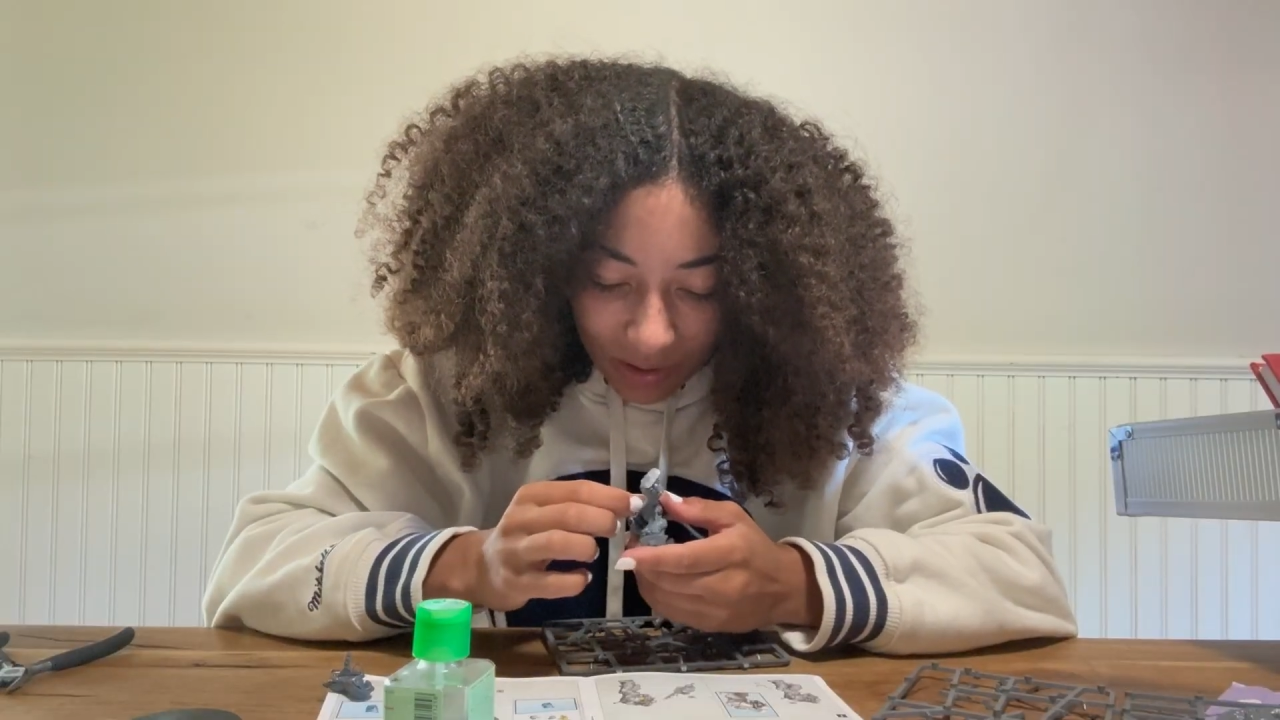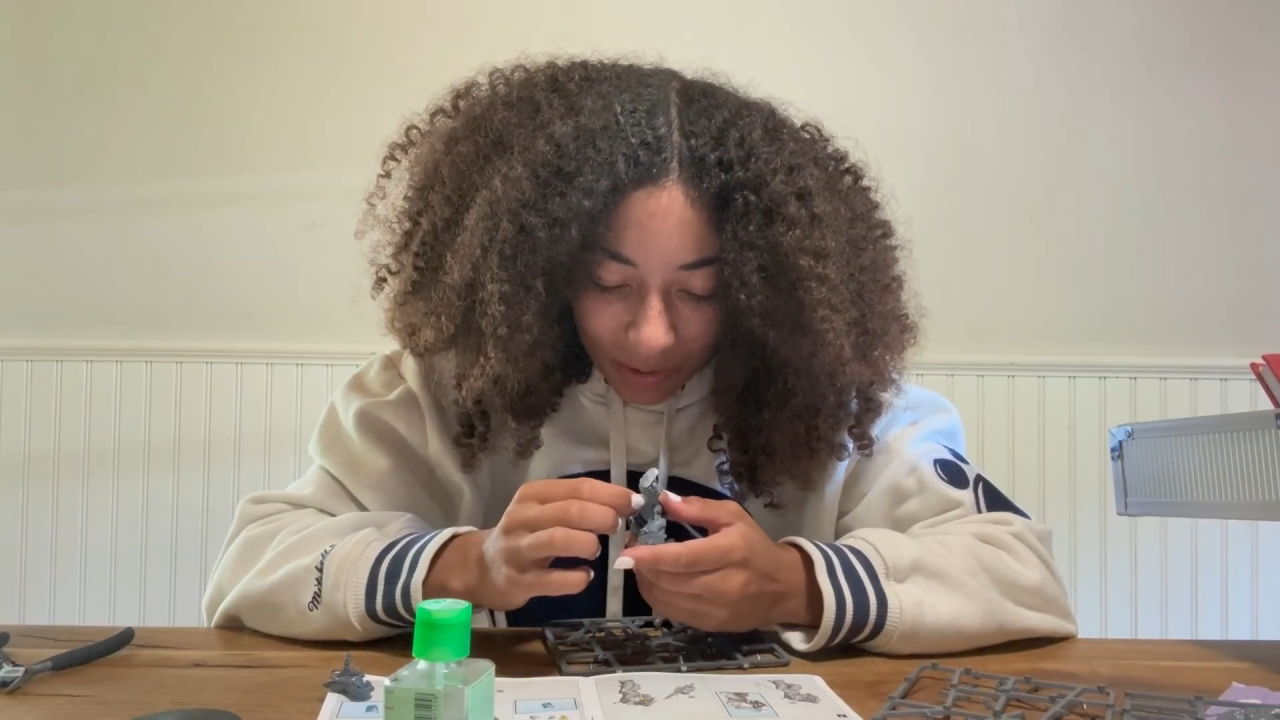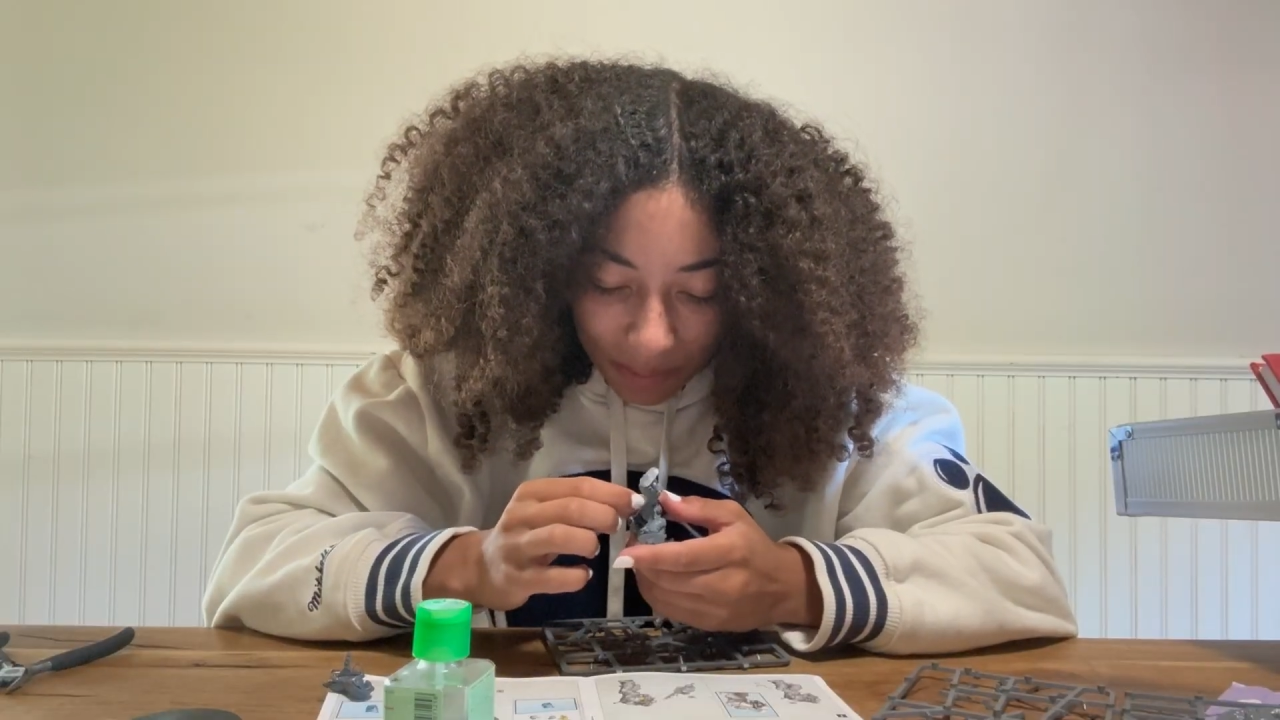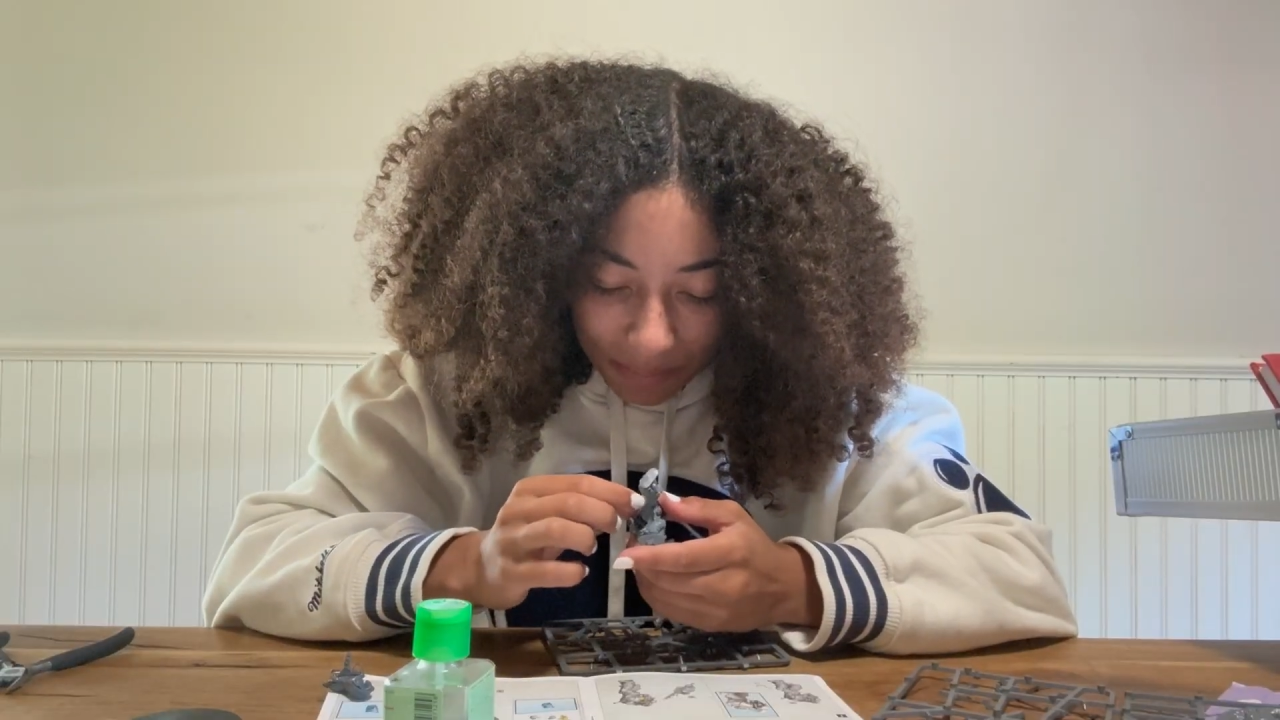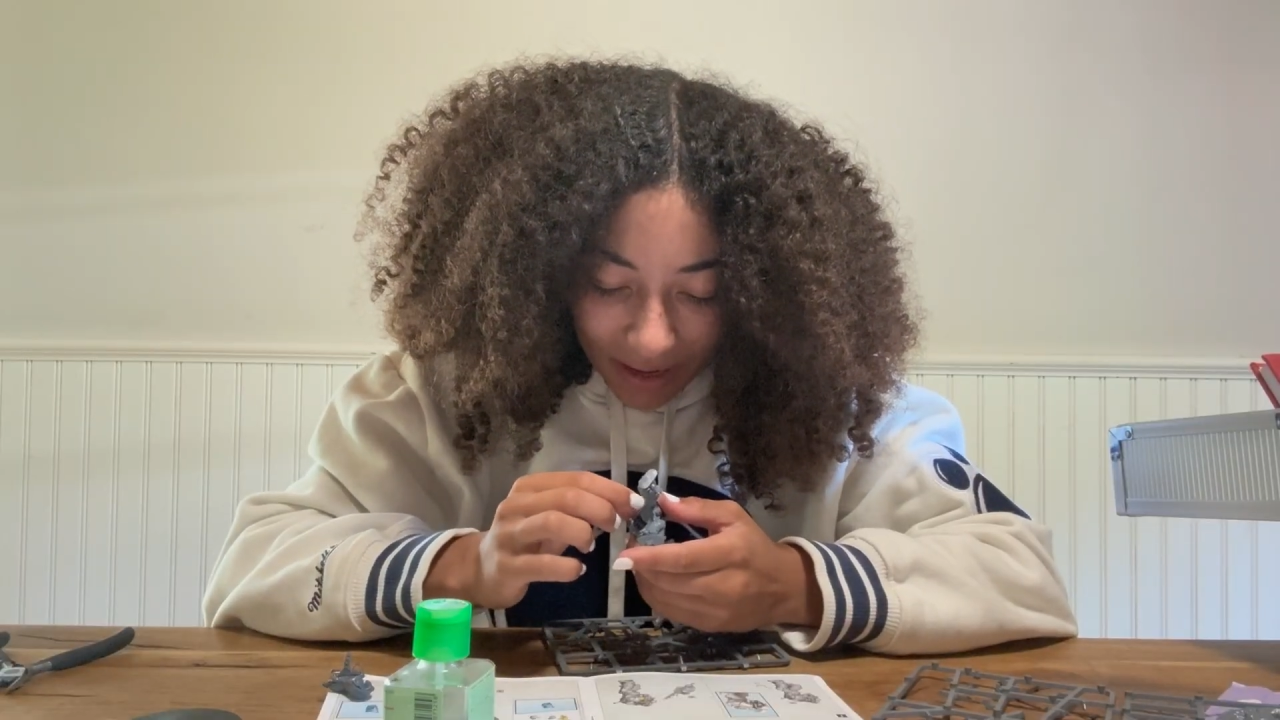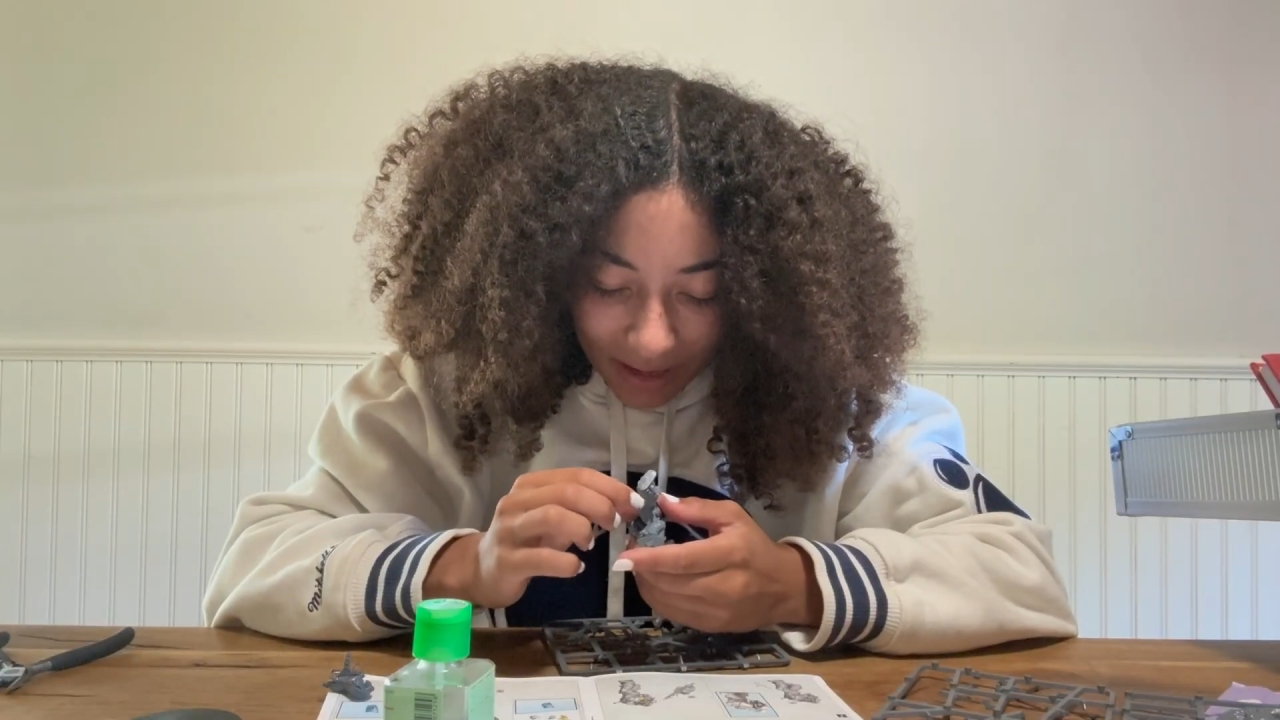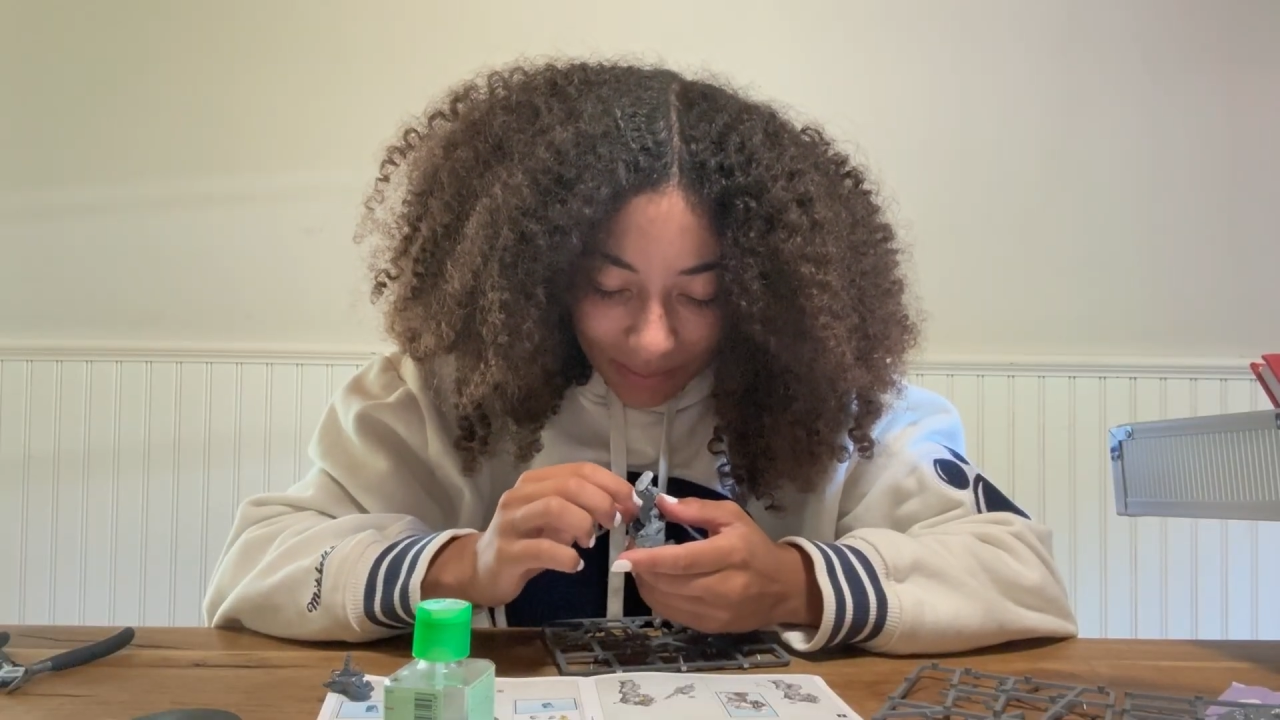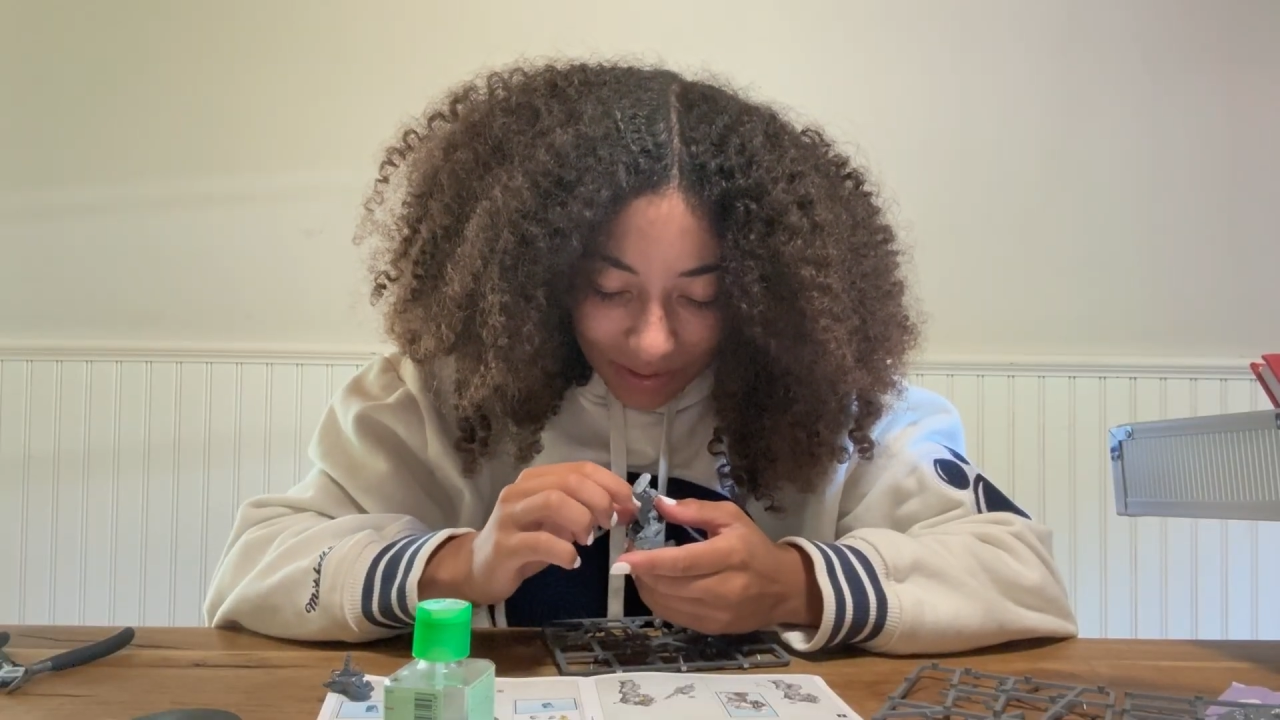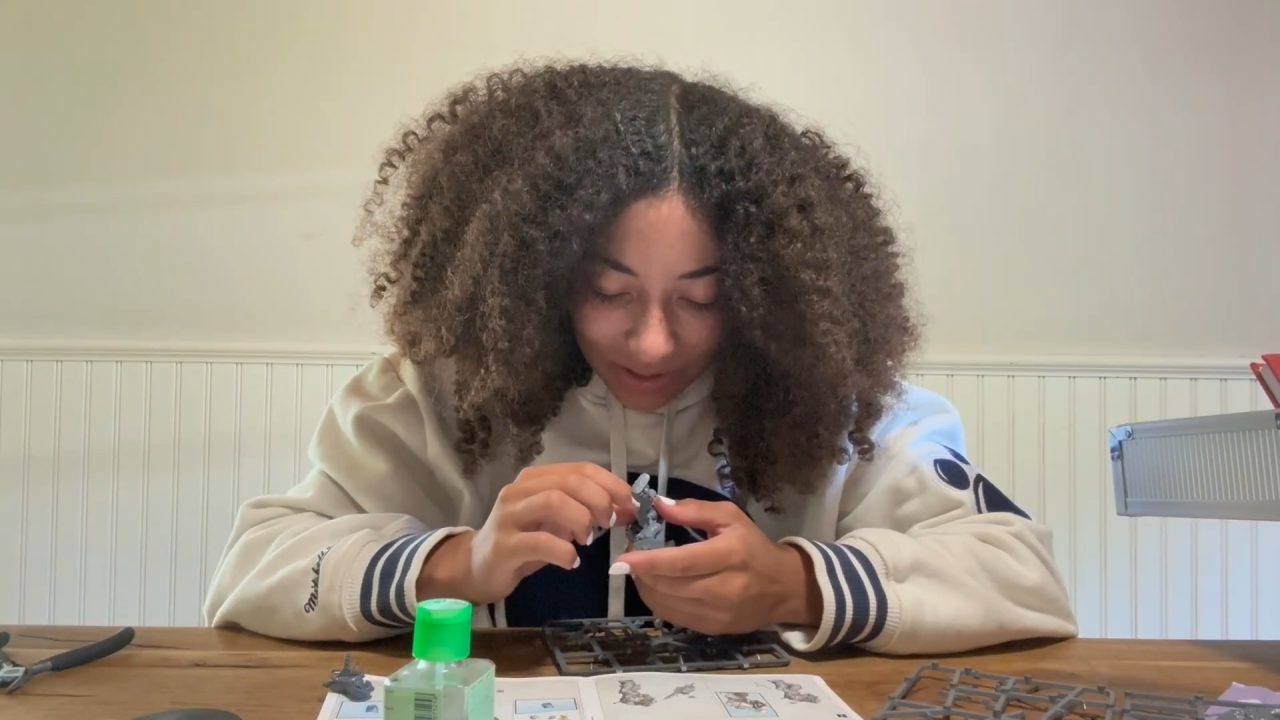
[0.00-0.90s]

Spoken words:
little pipes.